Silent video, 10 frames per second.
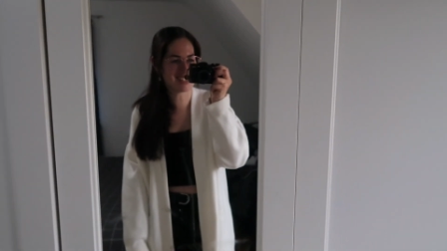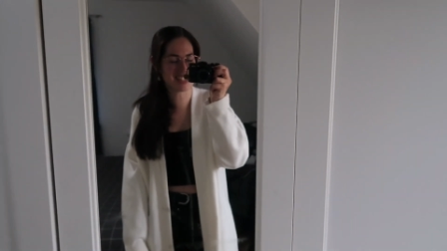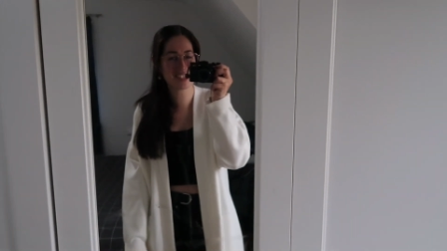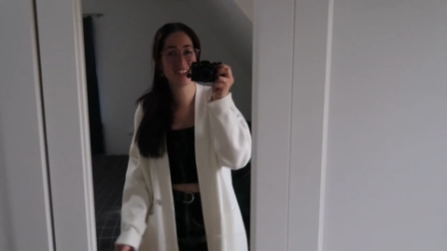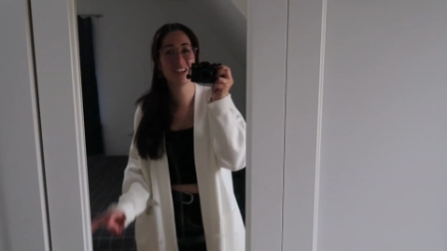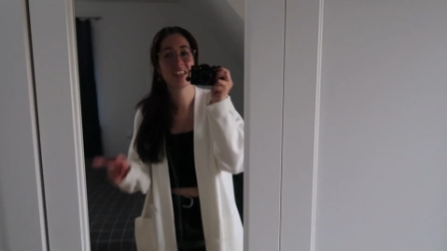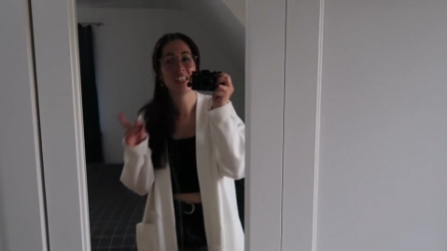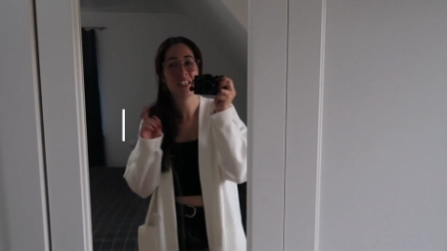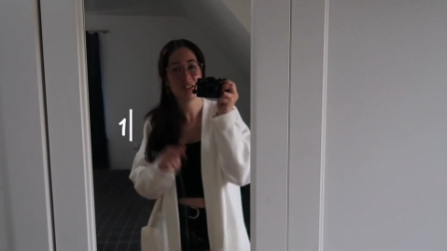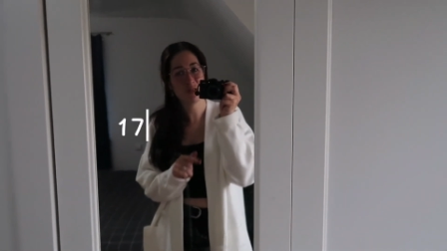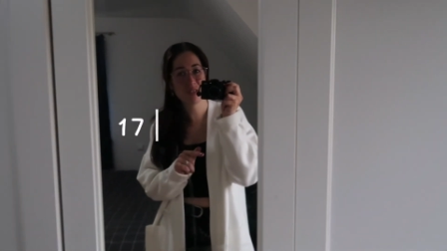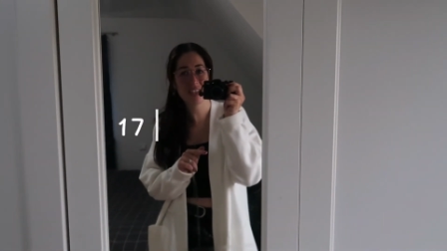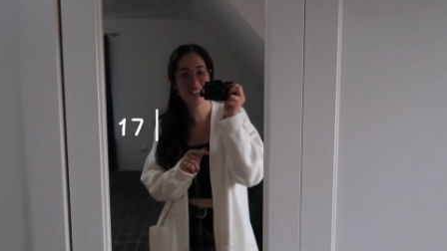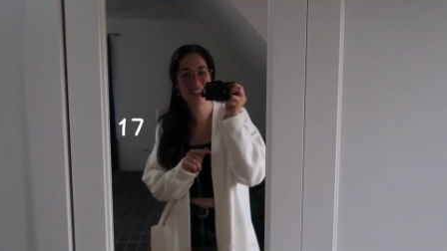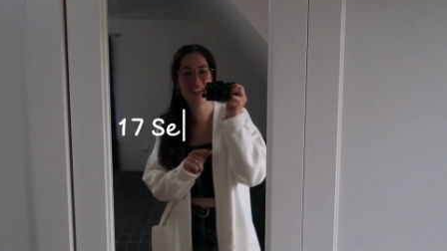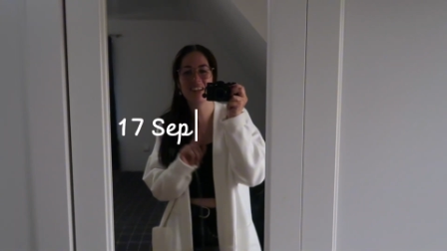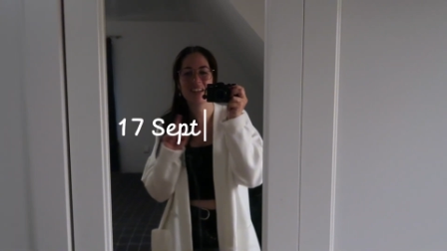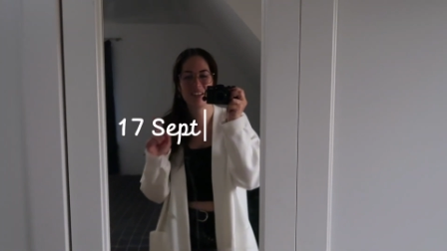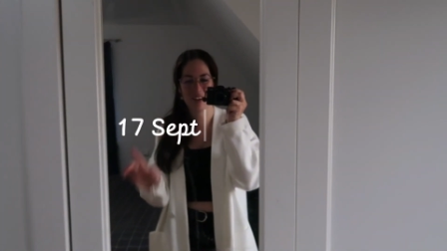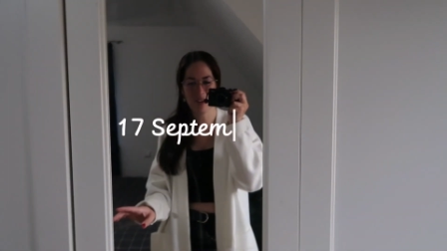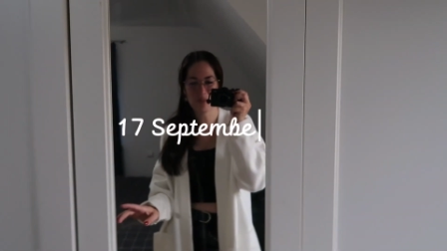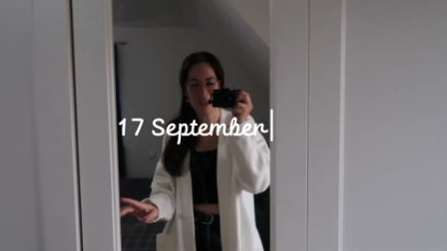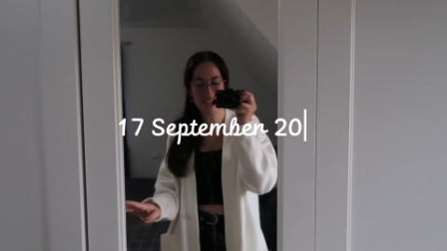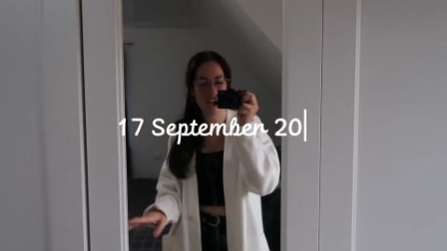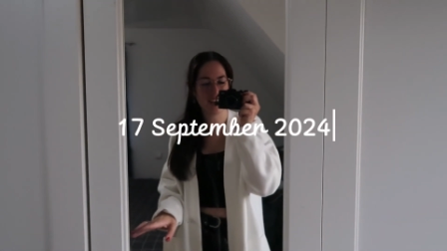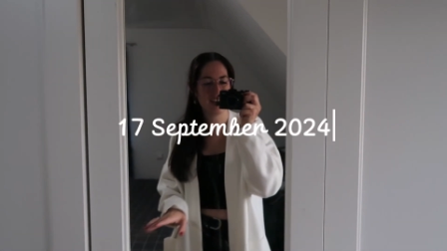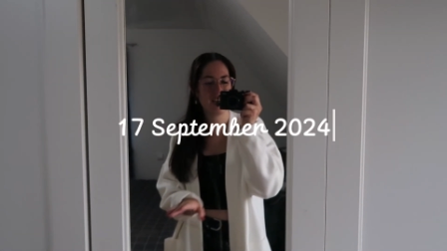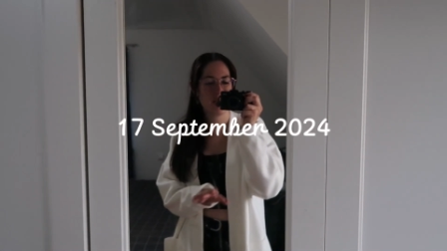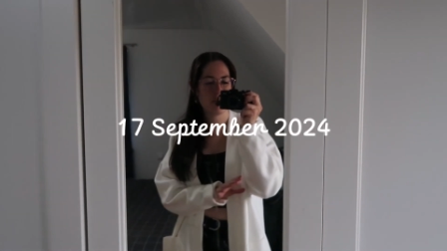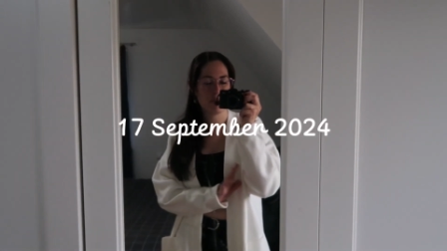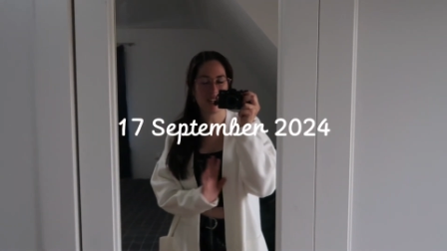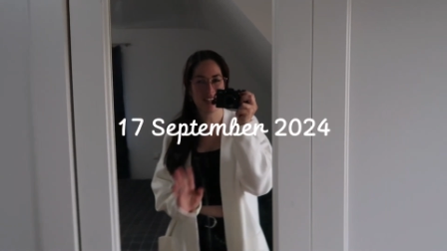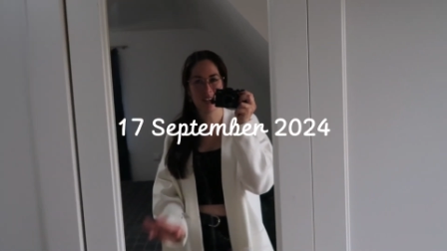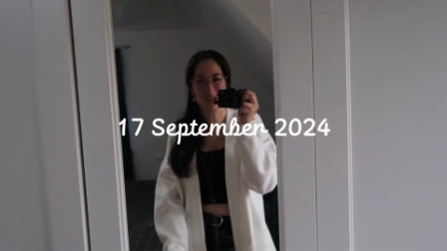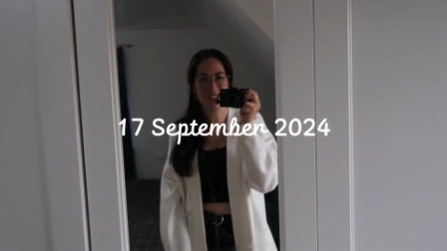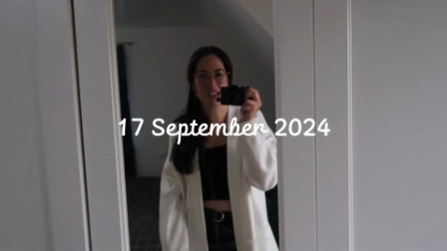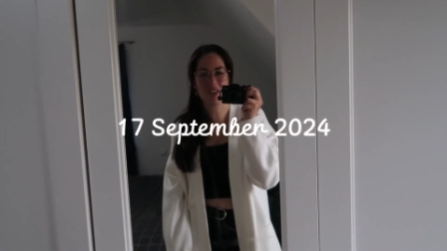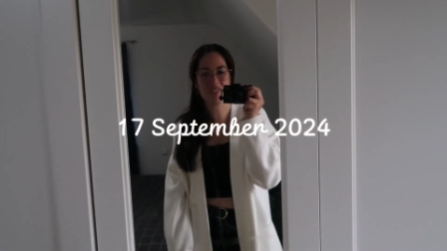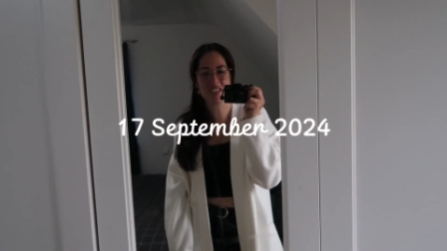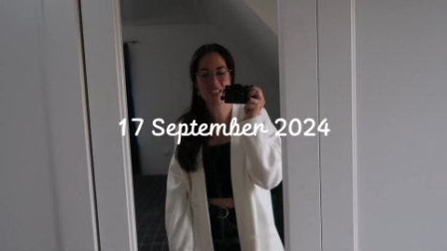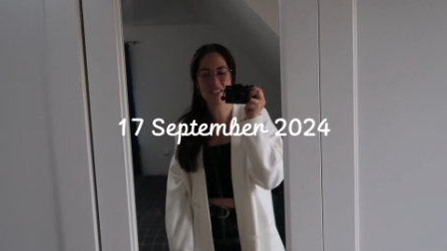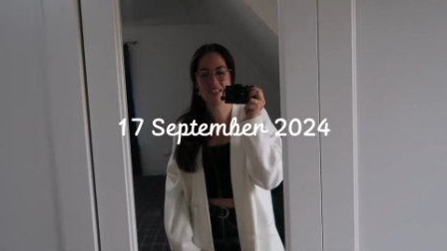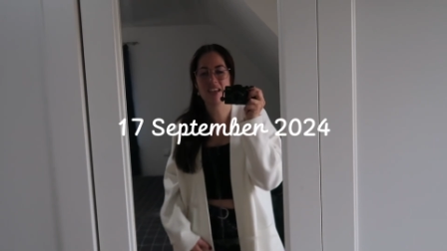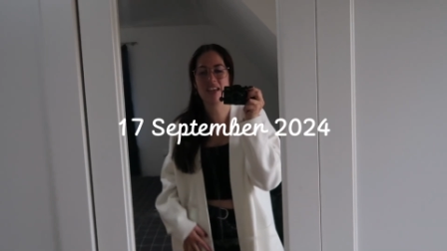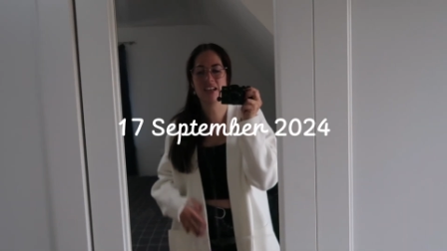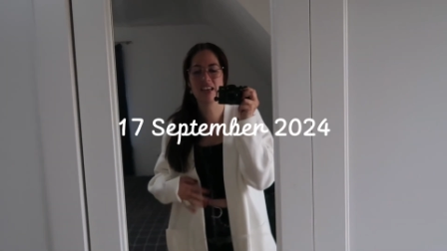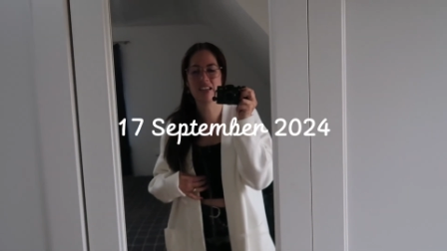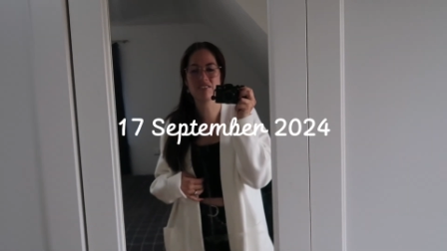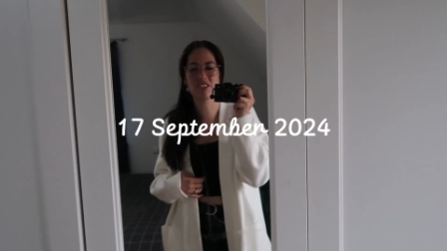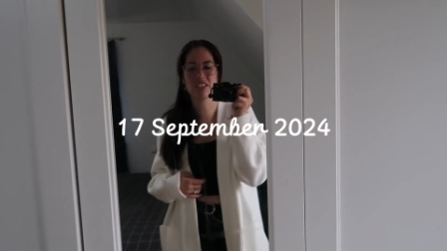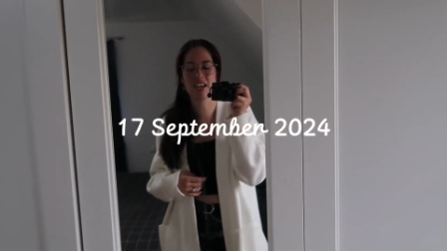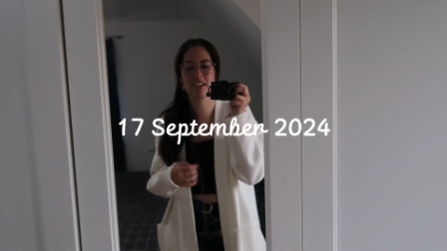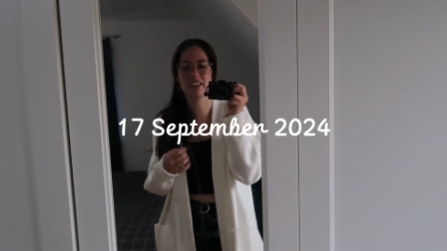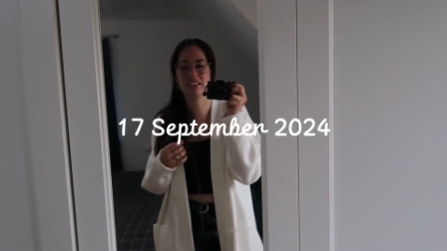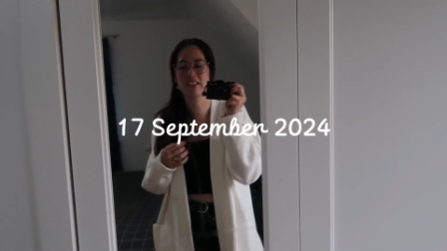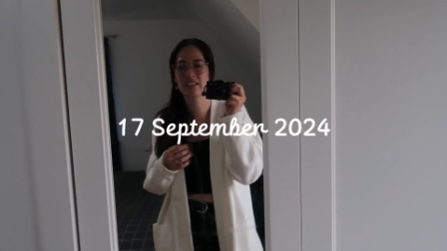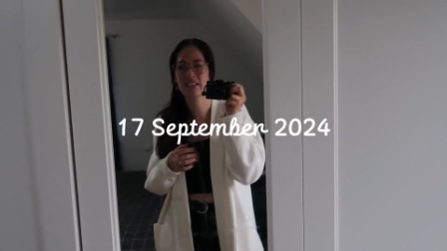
It's actually Tuesday today, not Monday, but I didn't go into the office yesterday and kind of just had a,